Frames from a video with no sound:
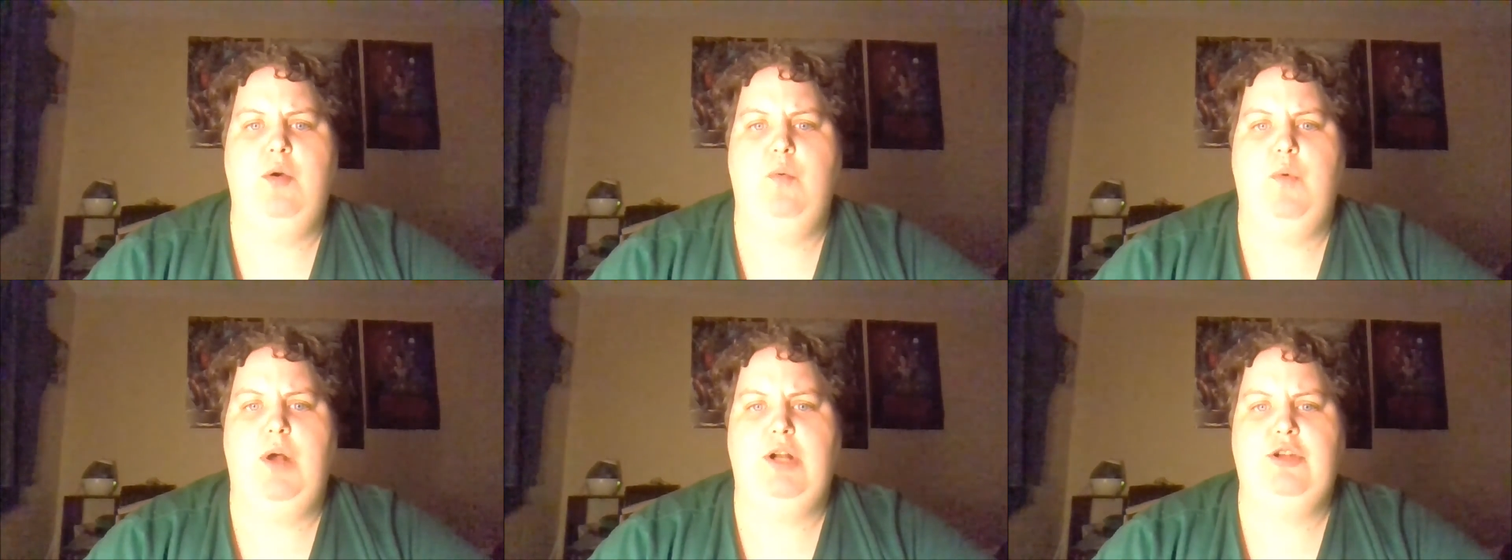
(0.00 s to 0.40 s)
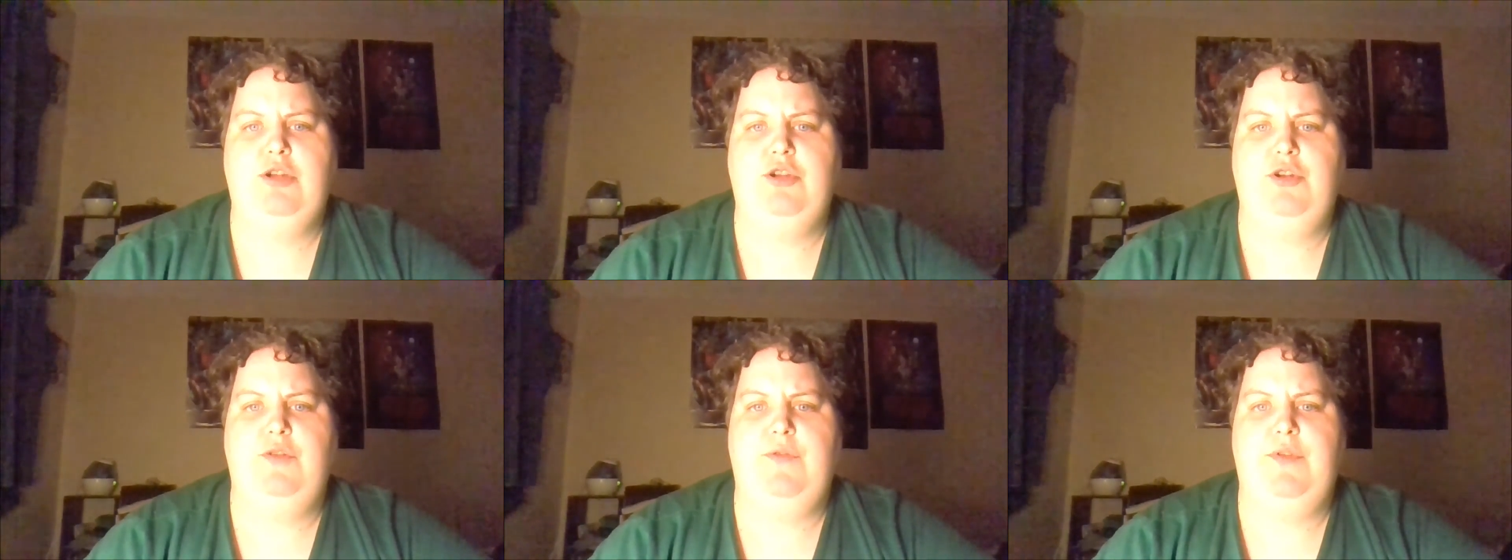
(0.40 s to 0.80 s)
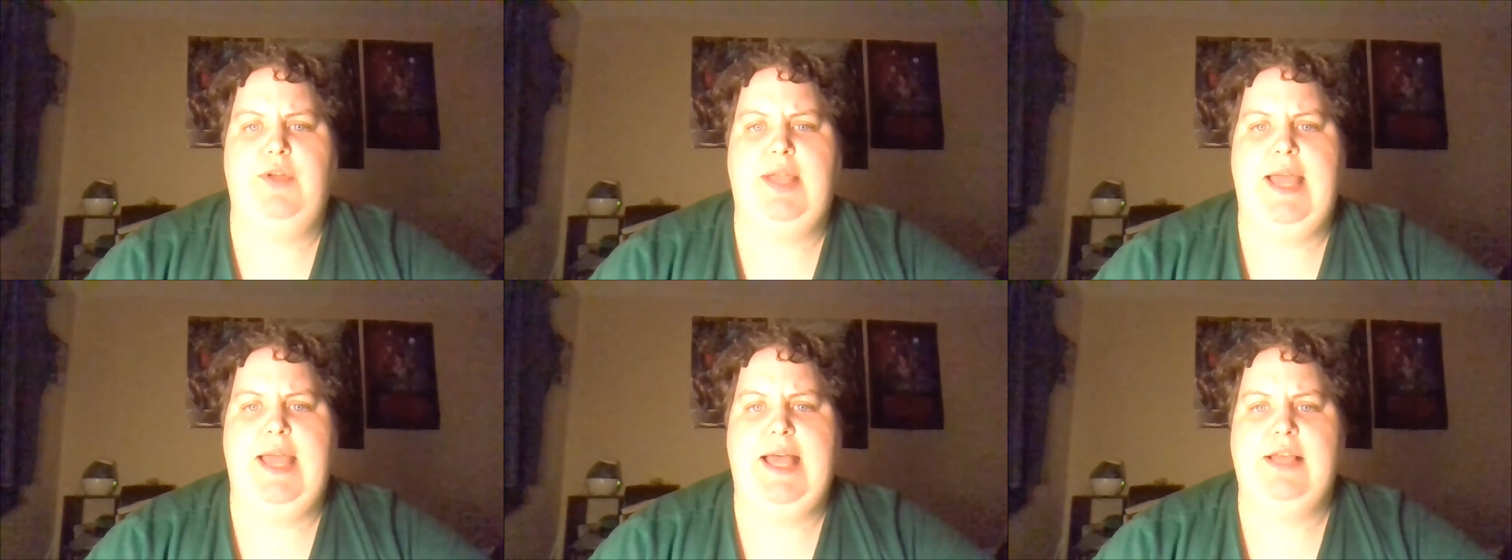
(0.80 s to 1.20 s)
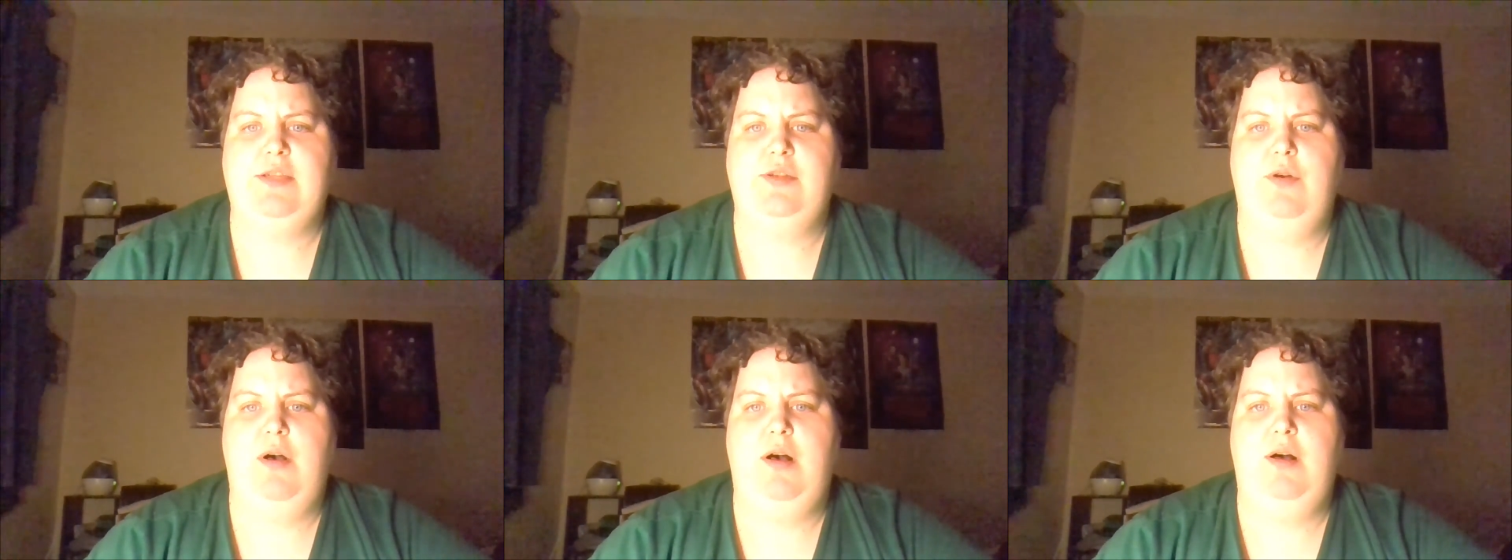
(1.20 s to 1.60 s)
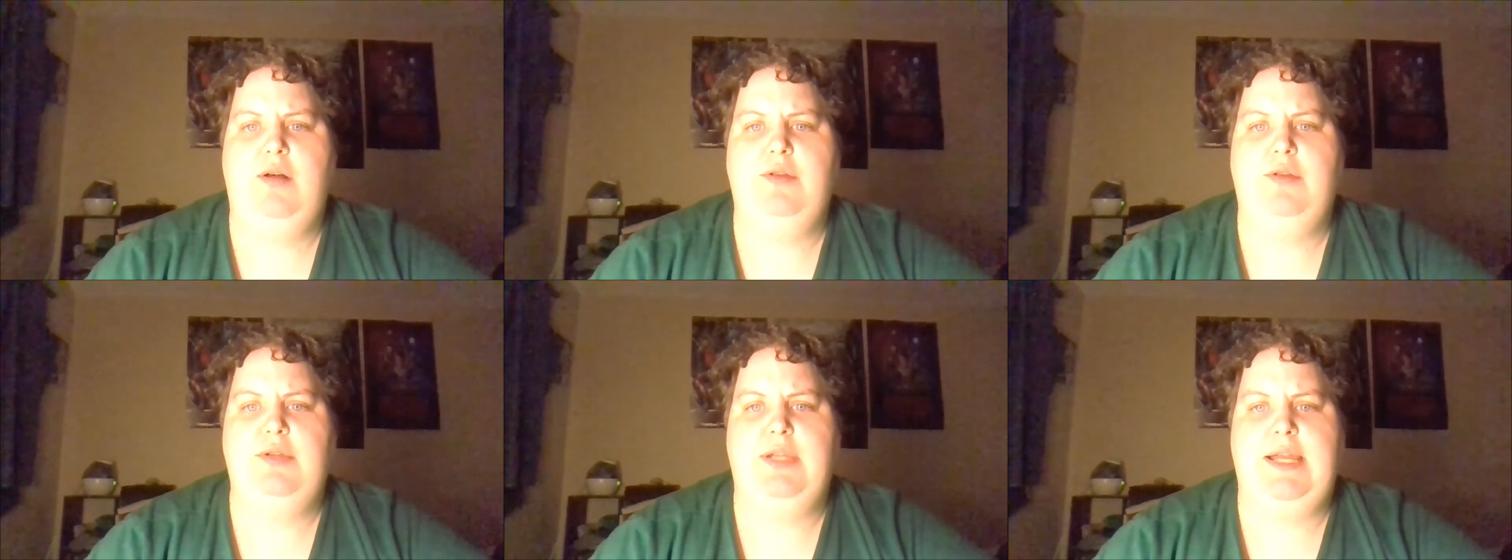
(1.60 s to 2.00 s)
watched over the castle
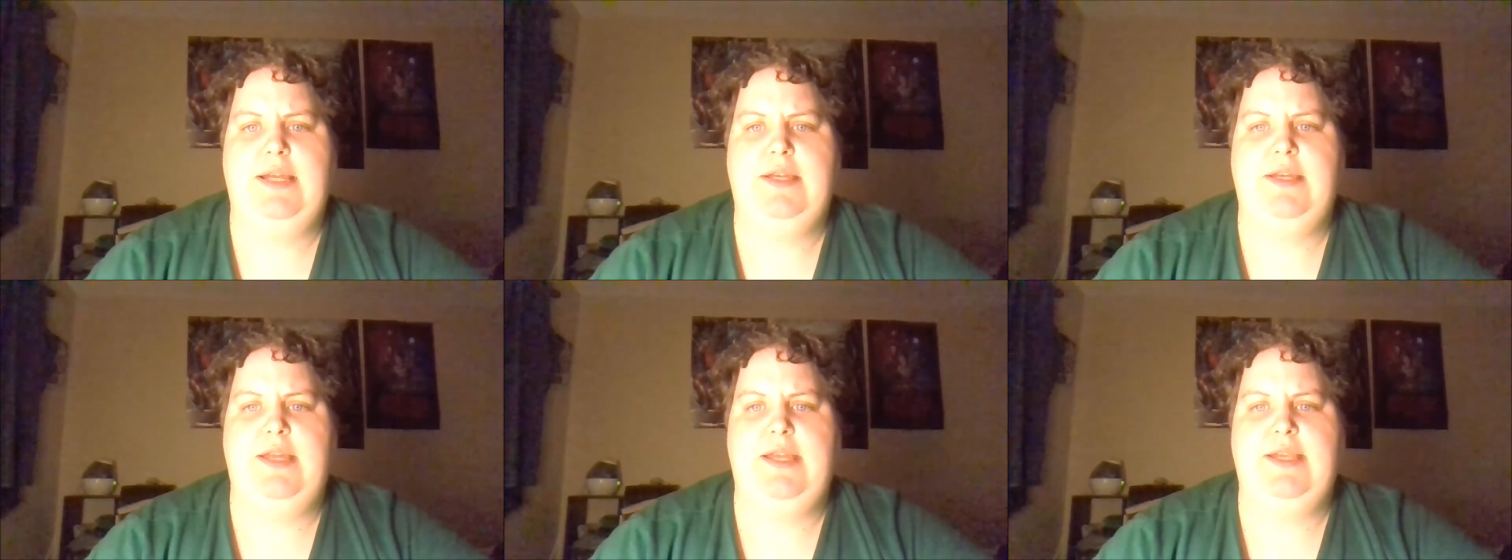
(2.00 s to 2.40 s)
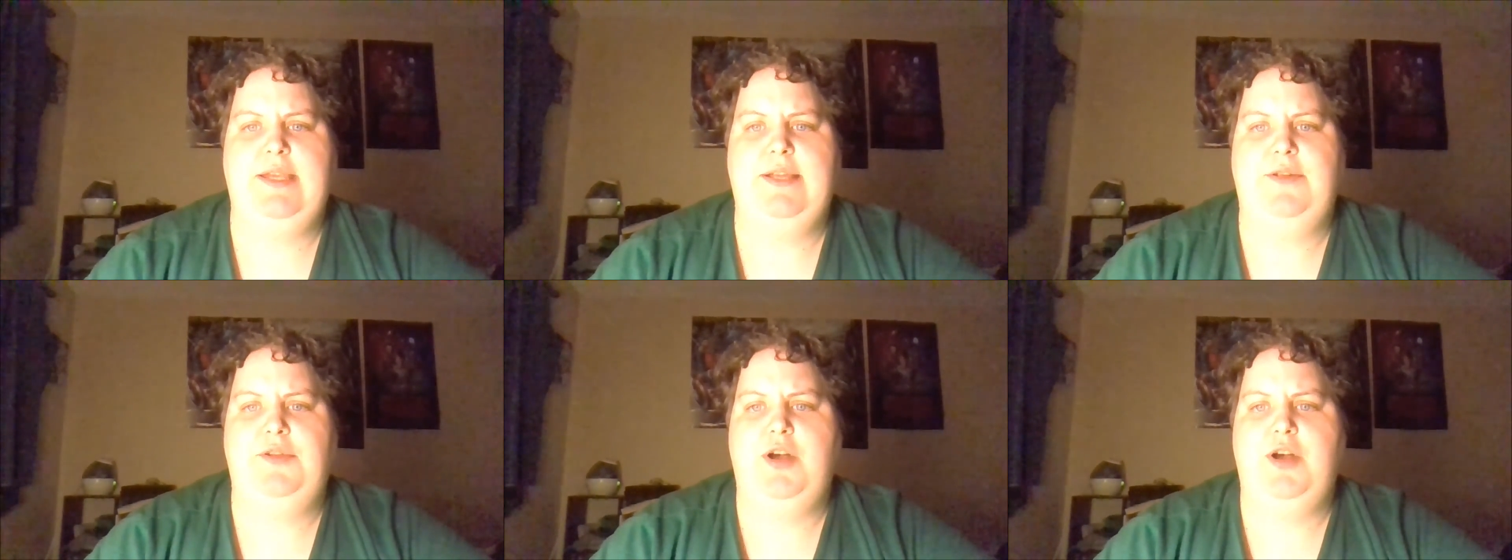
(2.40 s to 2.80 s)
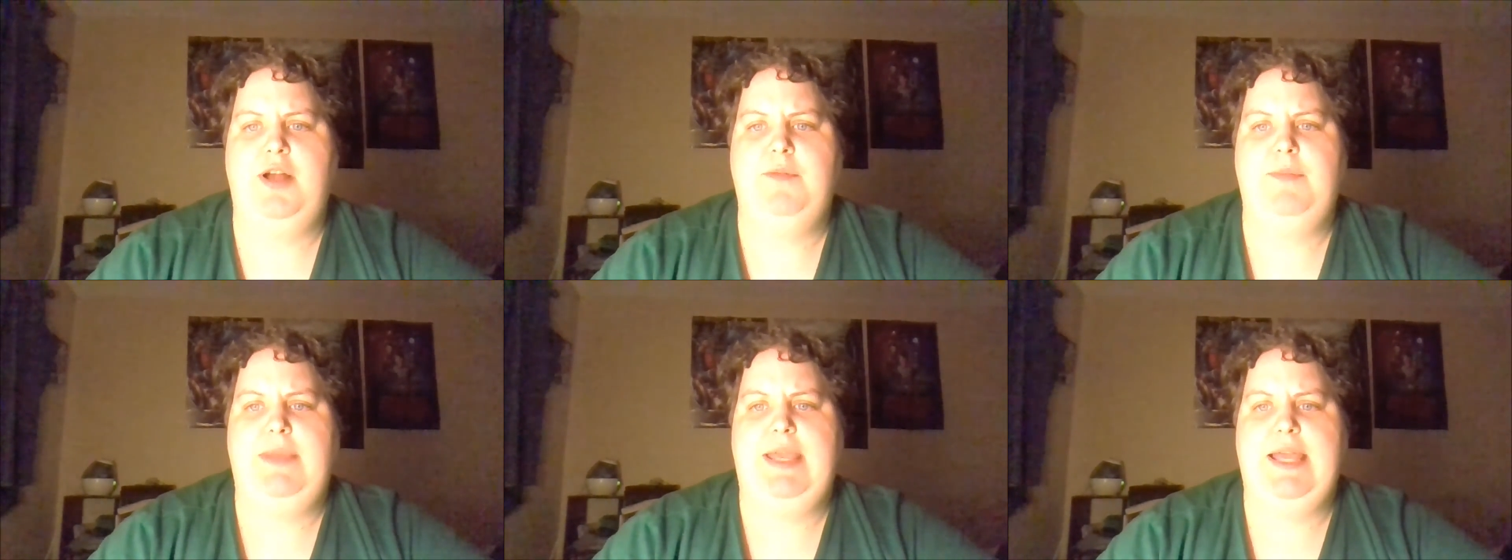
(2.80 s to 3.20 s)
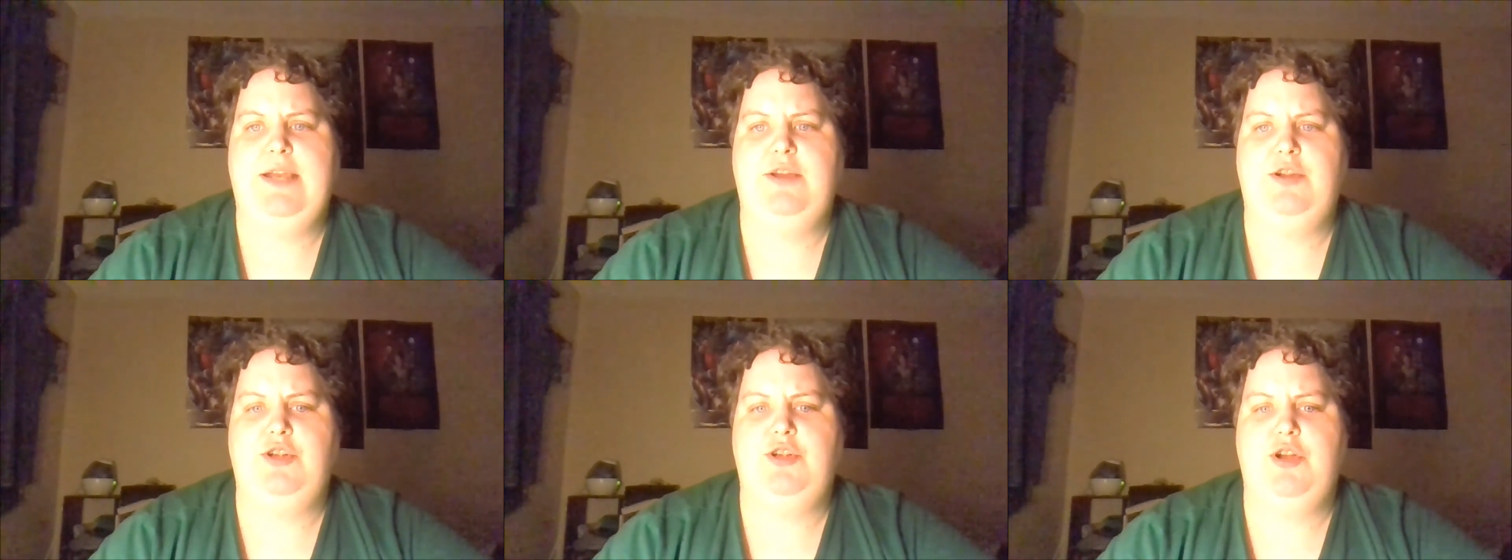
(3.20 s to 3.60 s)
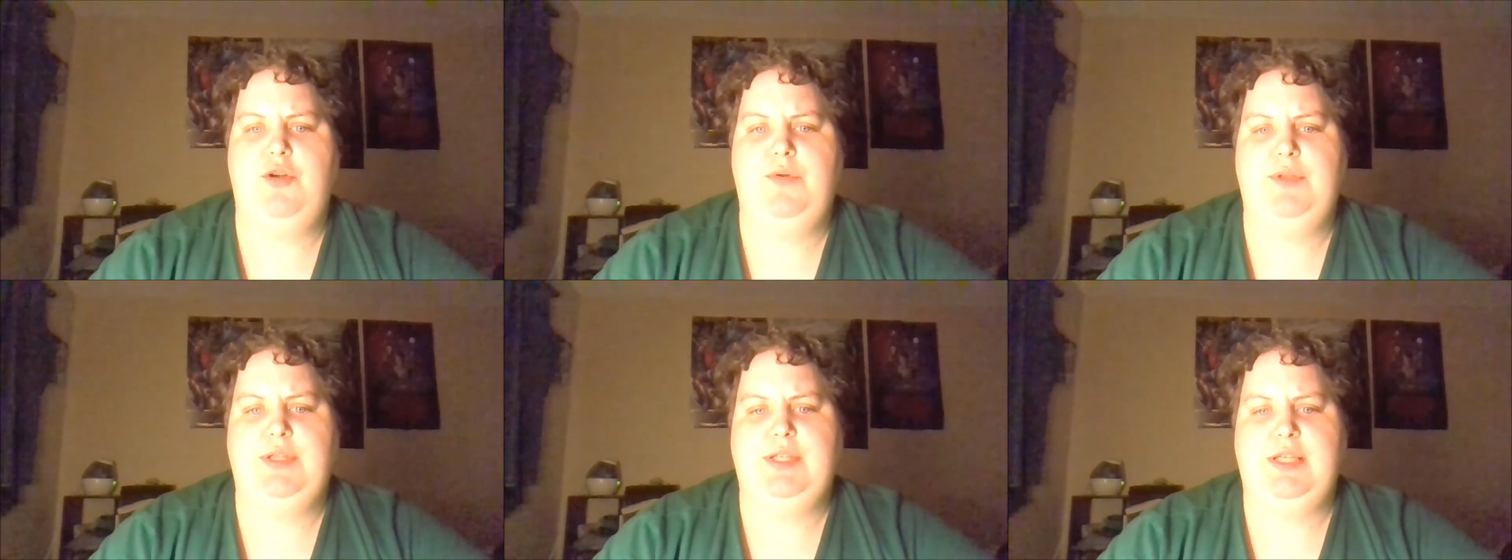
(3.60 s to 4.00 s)
all night until dawn began to show
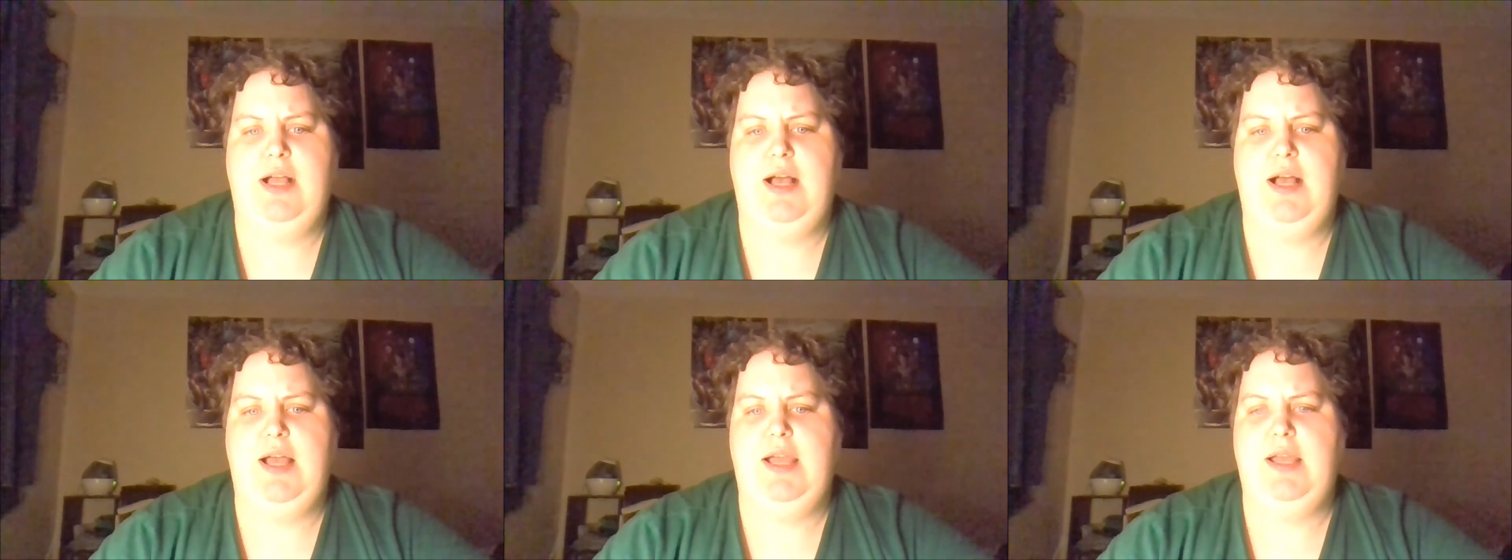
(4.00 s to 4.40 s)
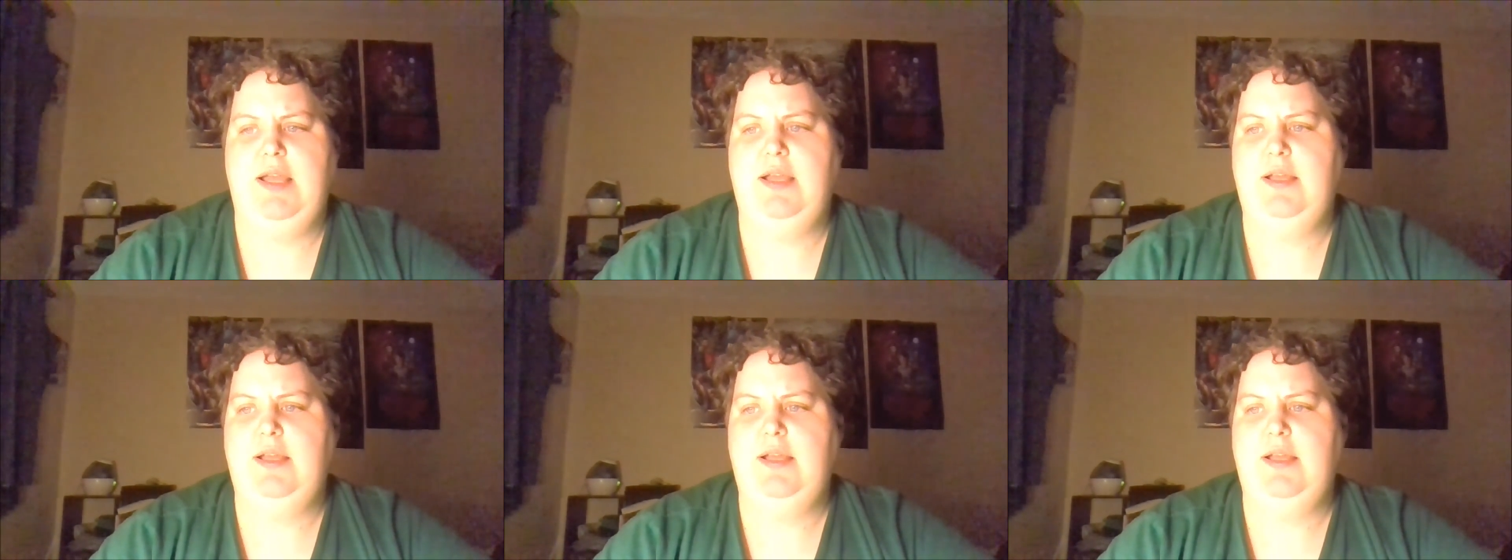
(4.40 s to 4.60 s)
in the sky.